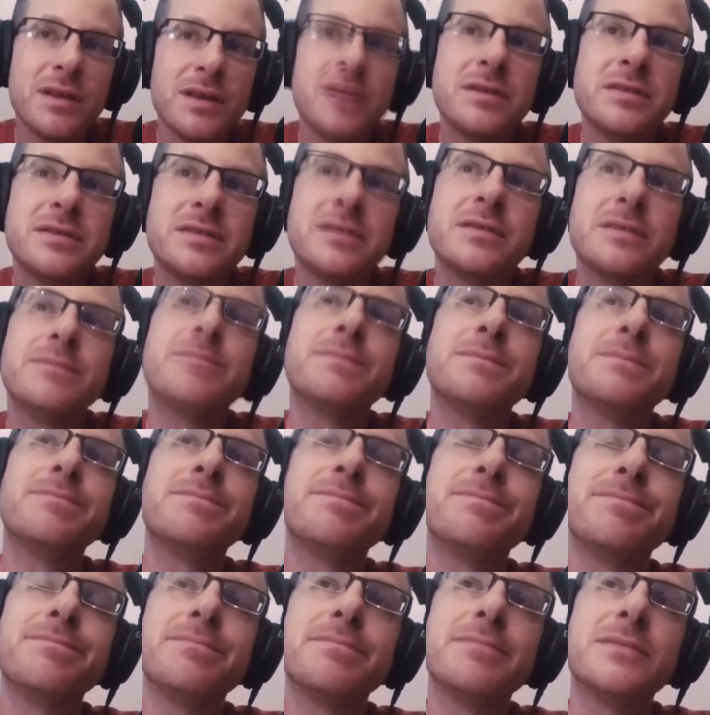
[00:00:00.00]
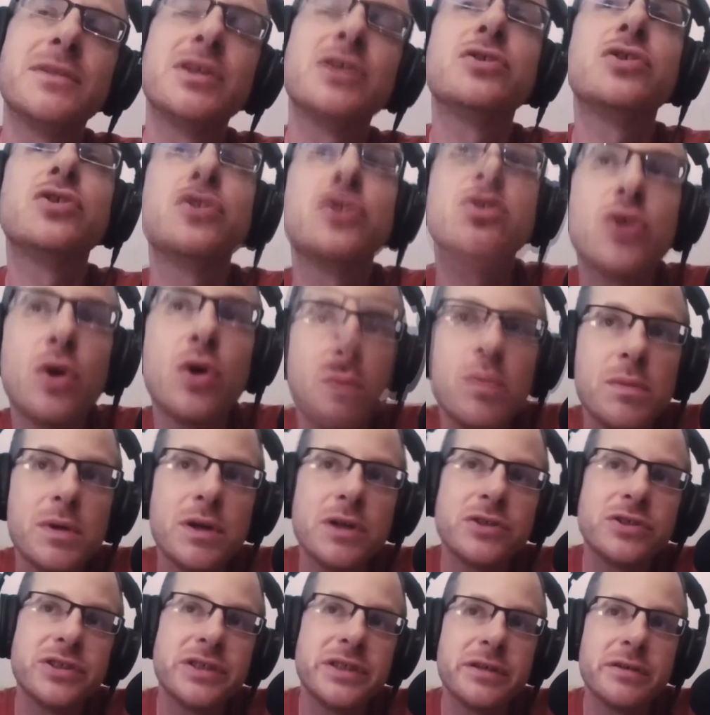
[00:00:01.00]
There's, there's so
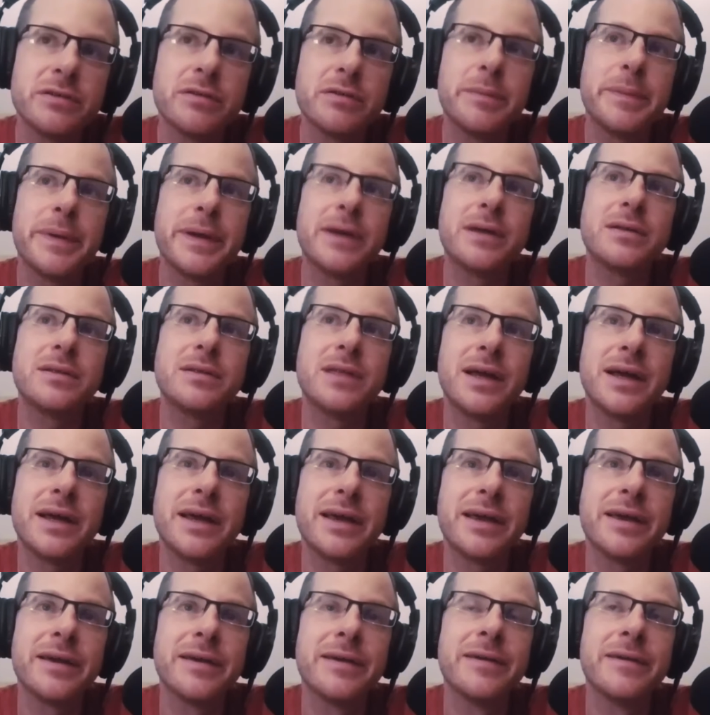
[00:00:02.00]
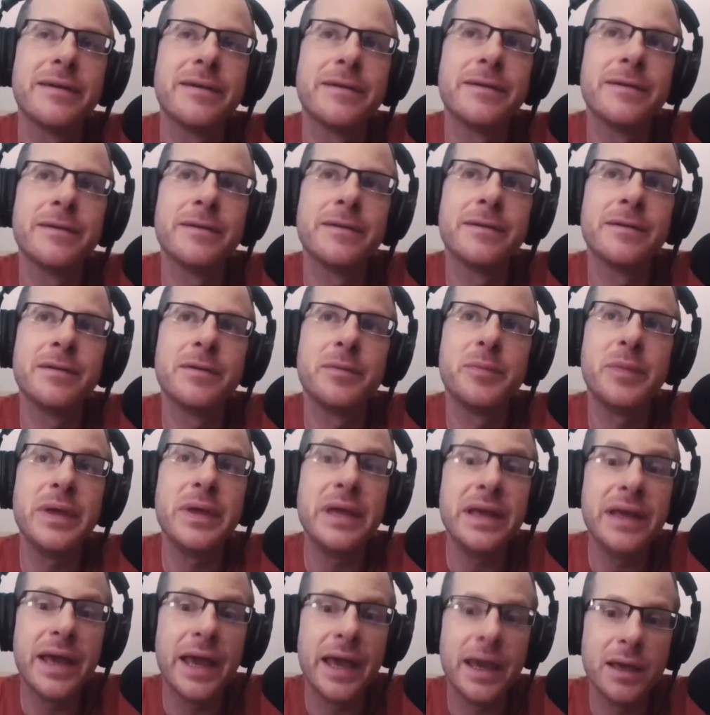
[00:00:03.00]
much here about like
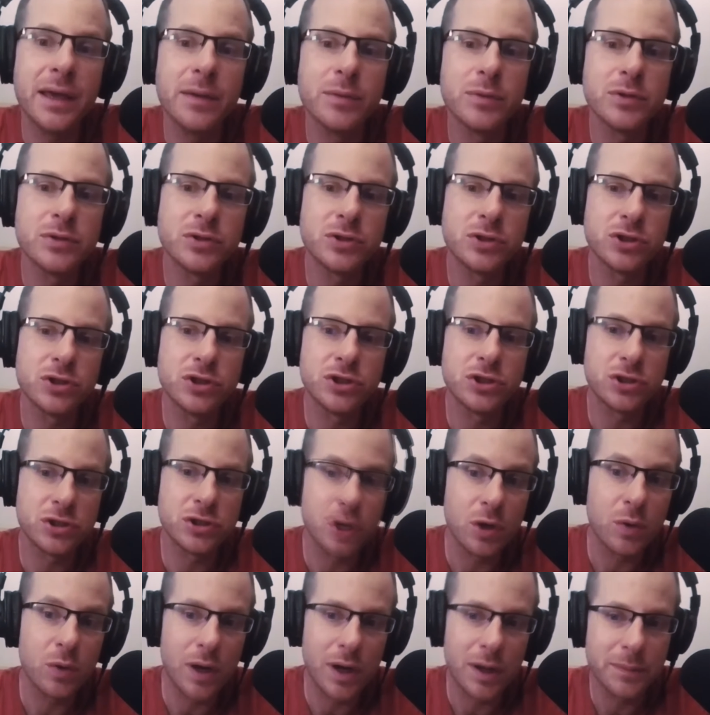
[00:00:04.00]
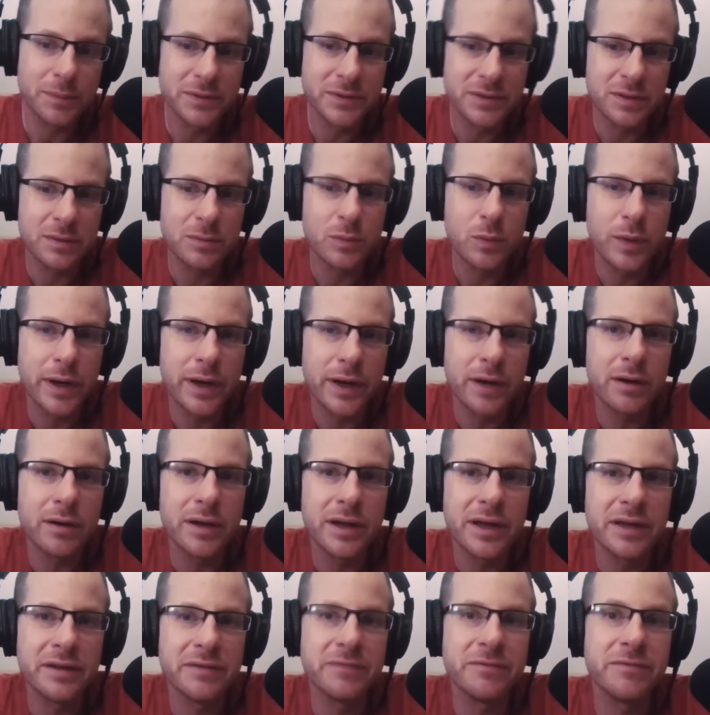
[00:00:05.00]
being able to show up somewhere
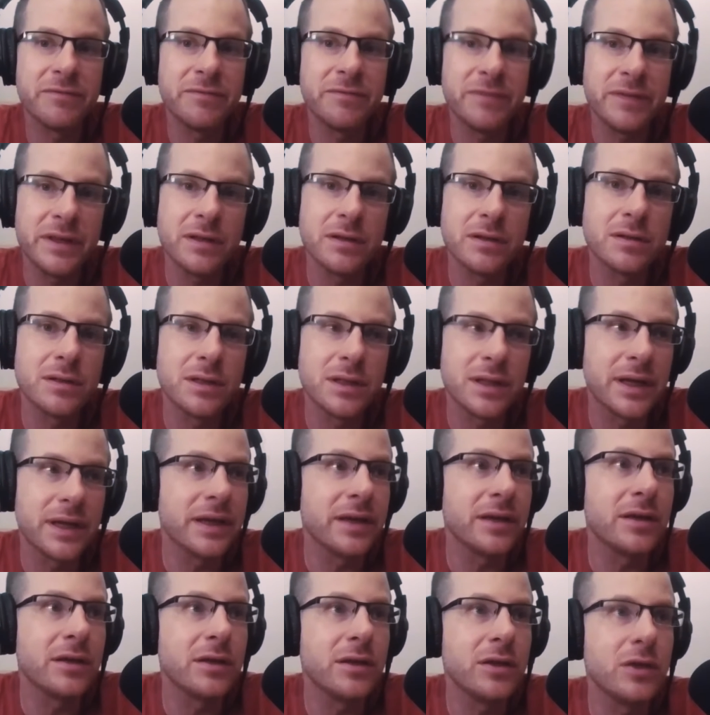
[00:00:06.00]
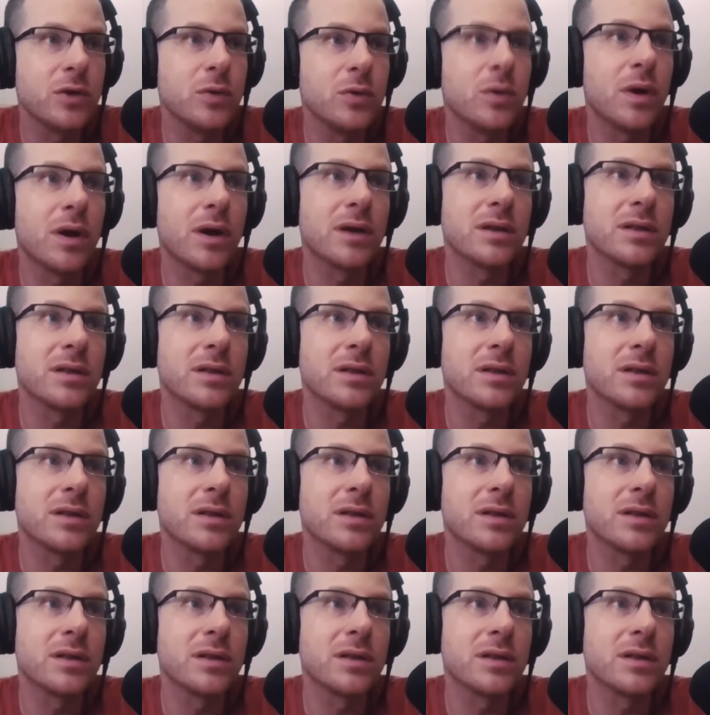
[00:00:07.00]
and feel like you